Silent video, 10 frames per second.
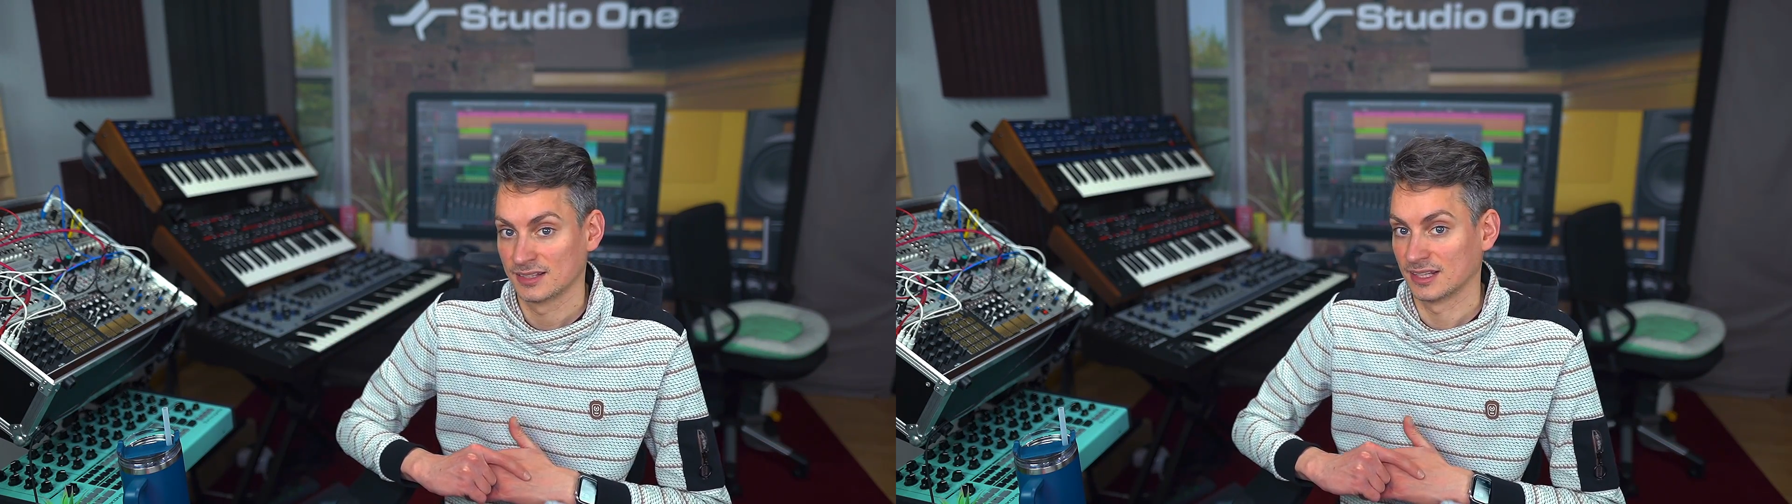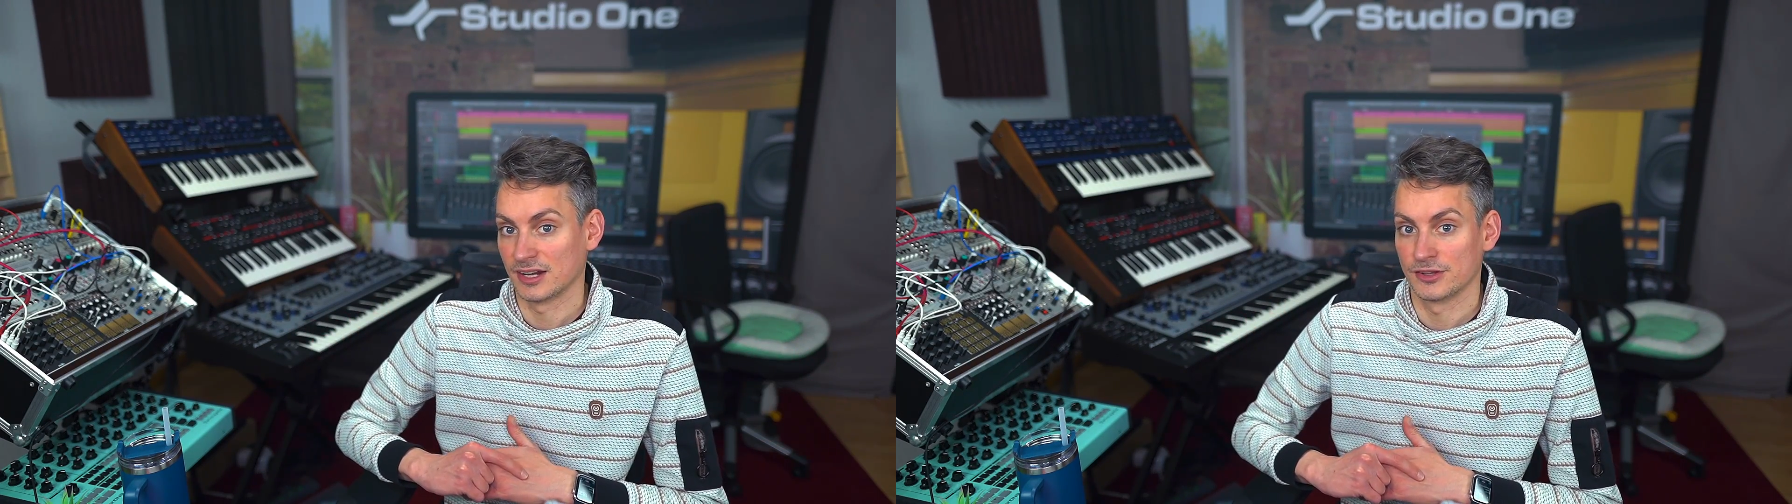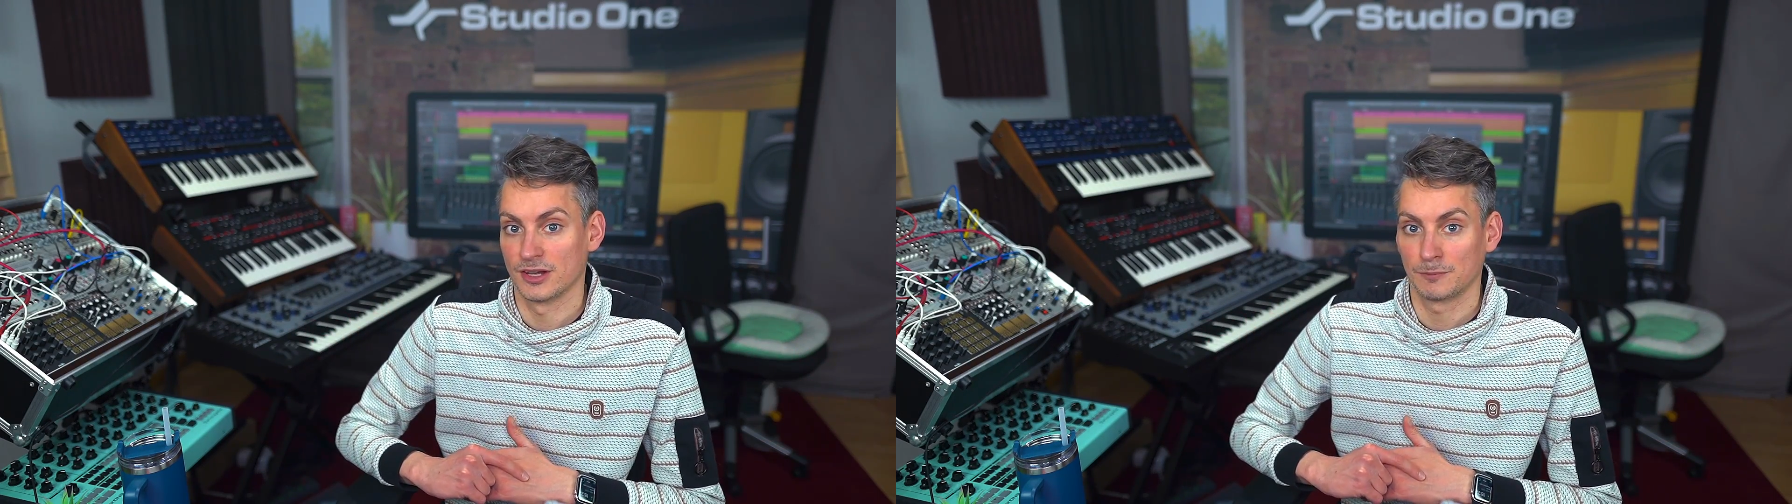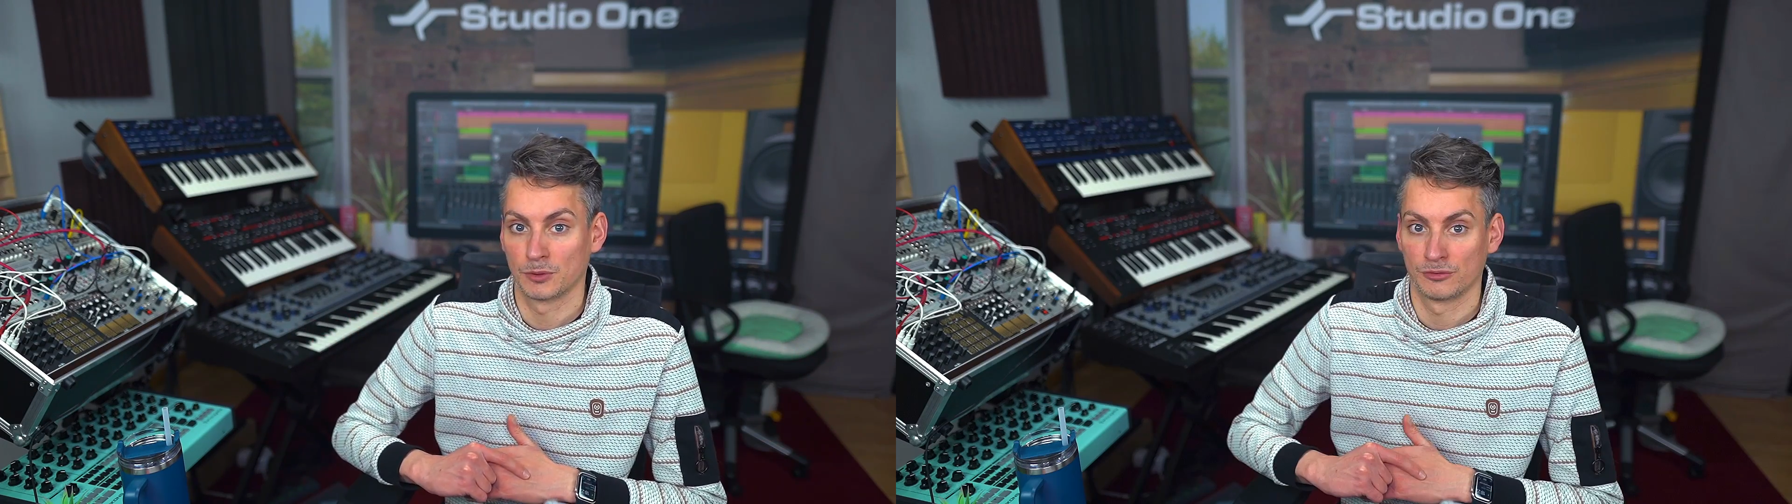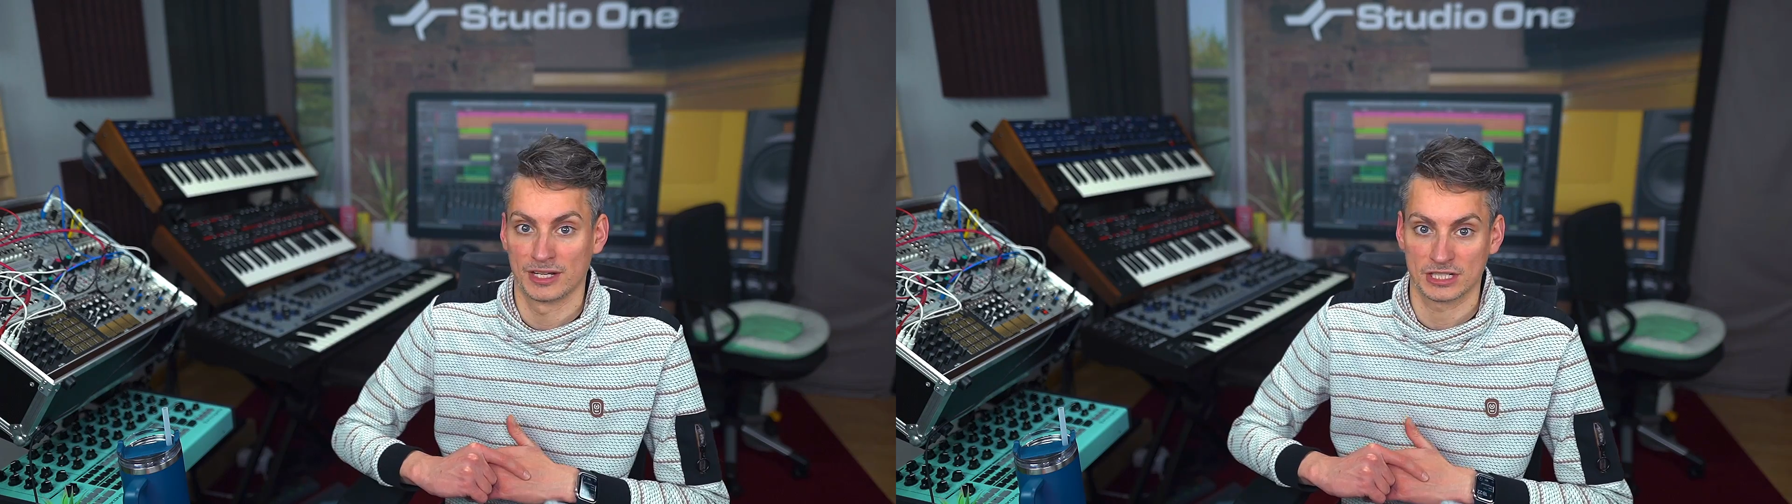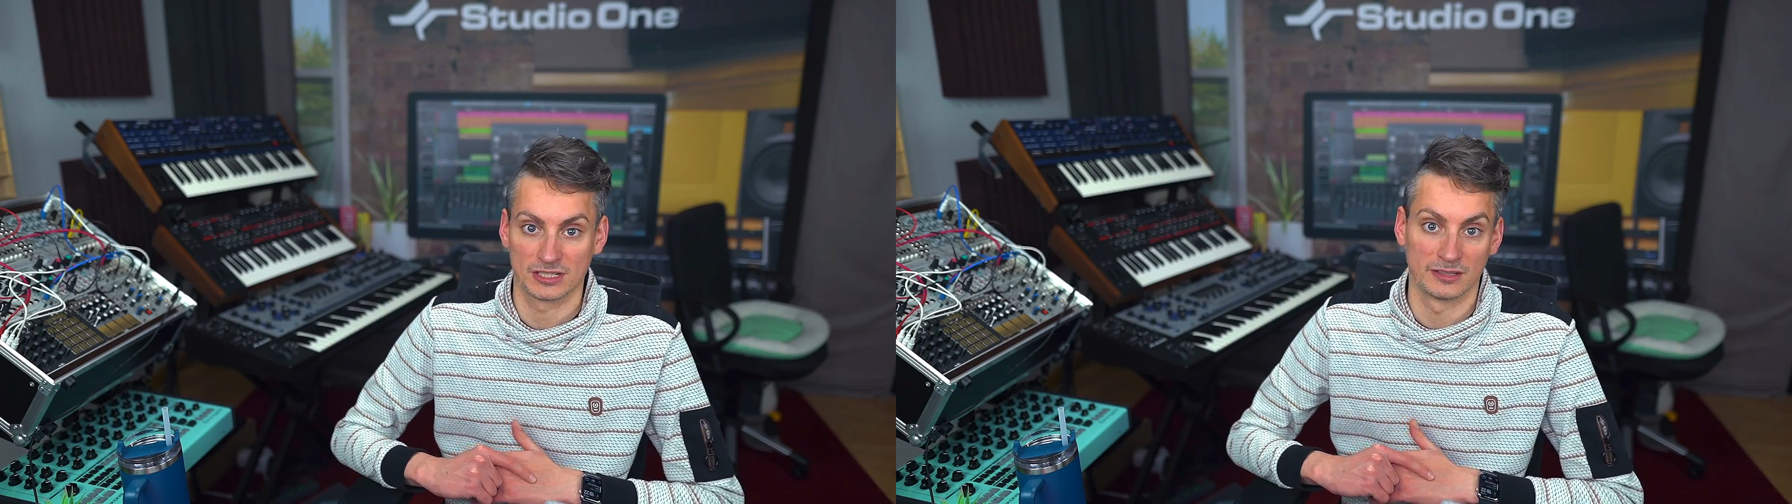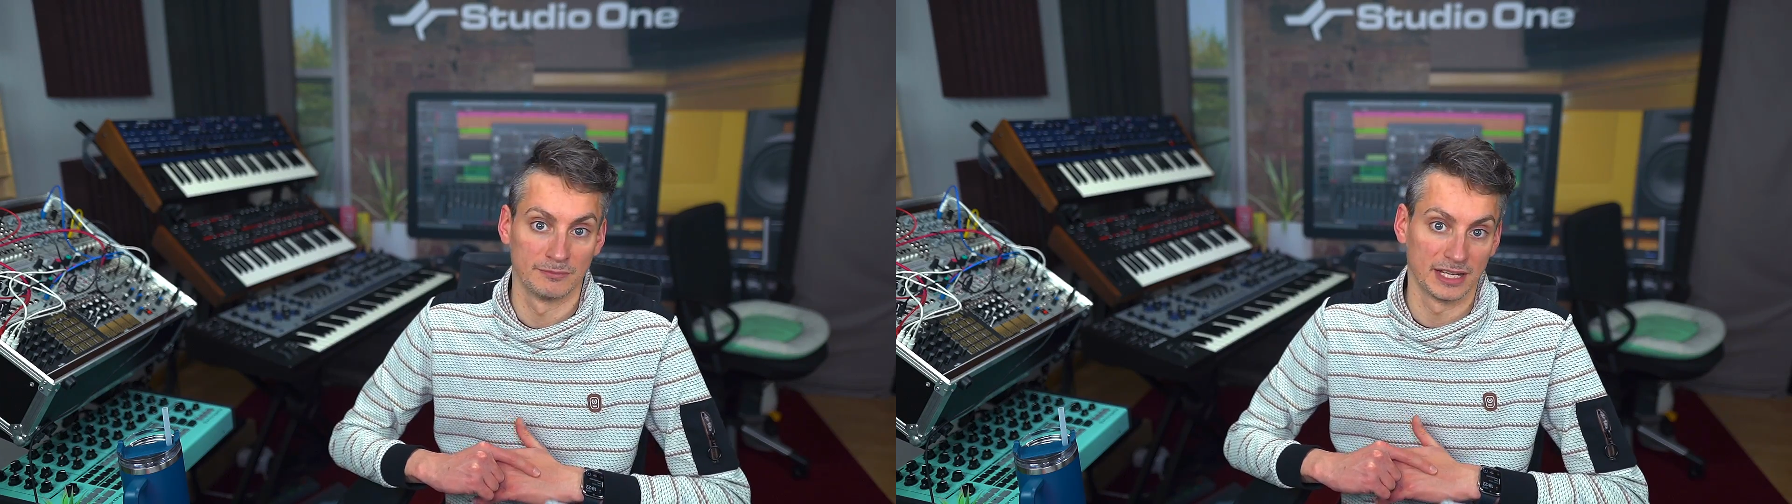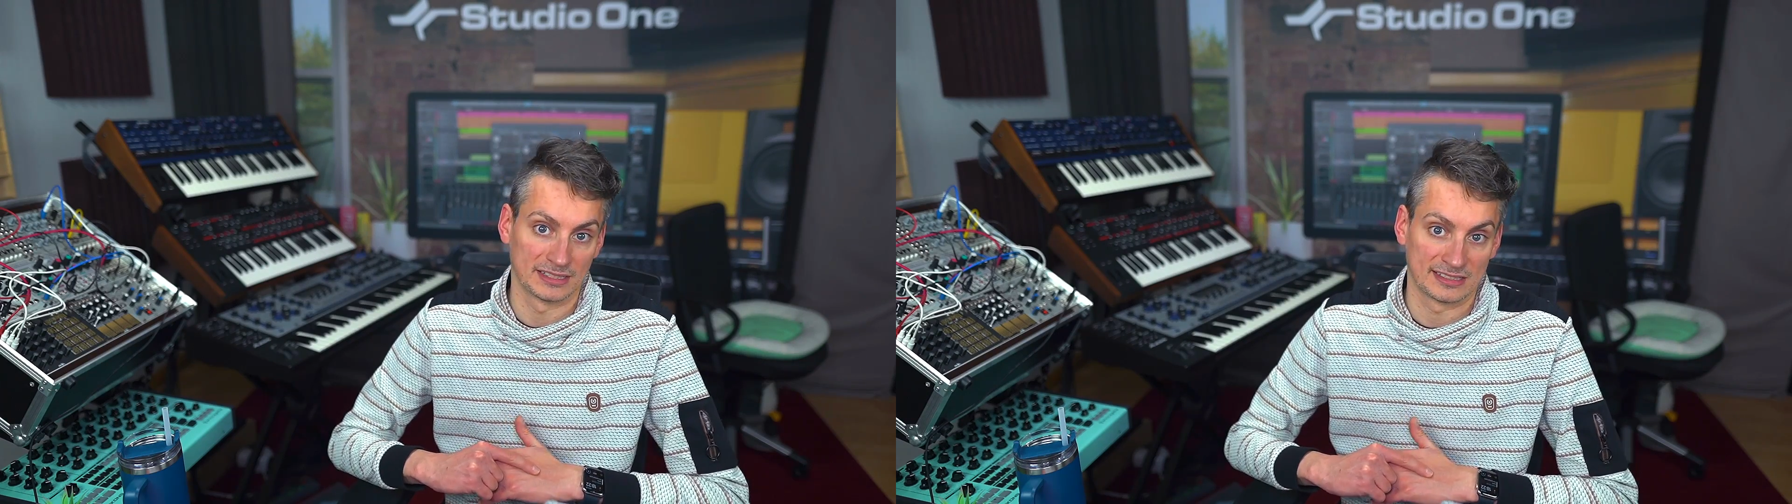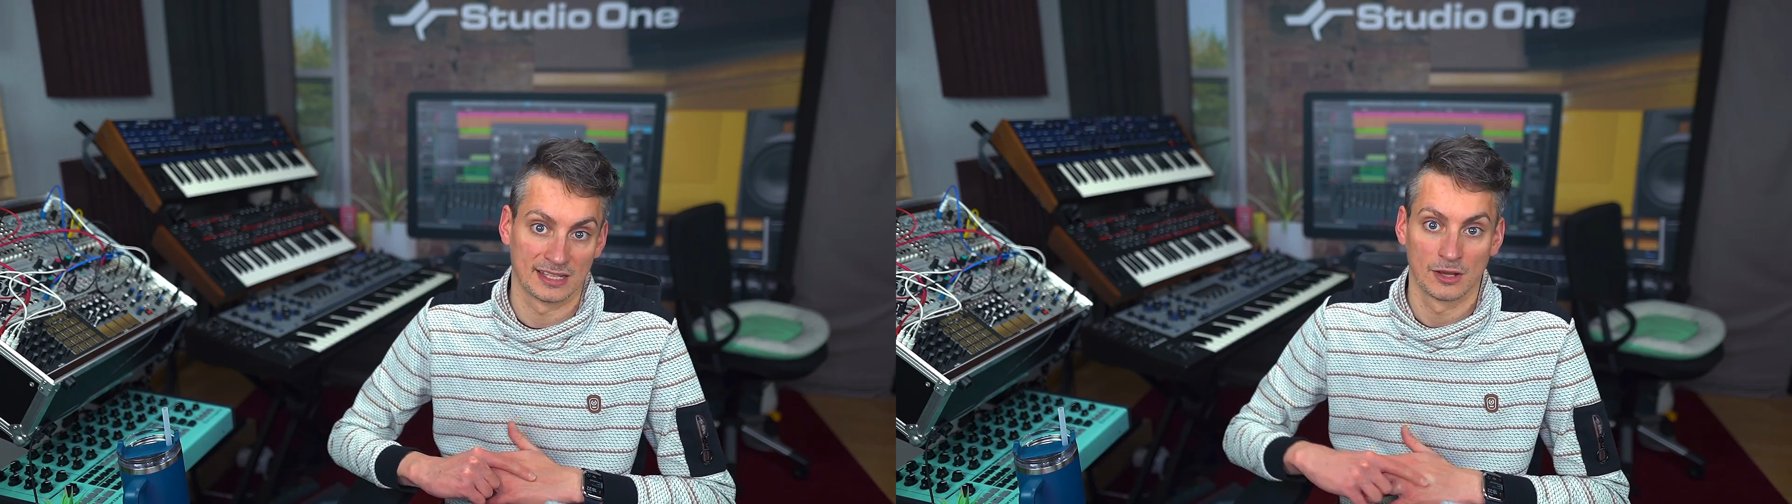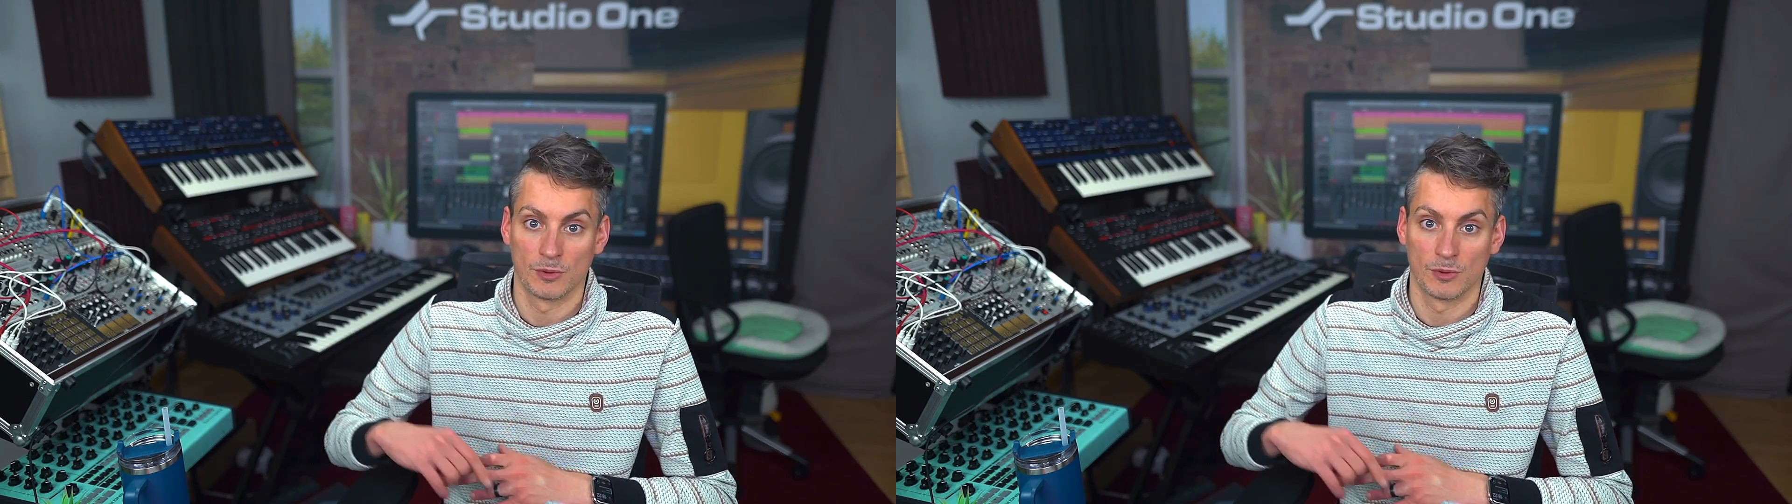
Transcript: that are not professionally mixed,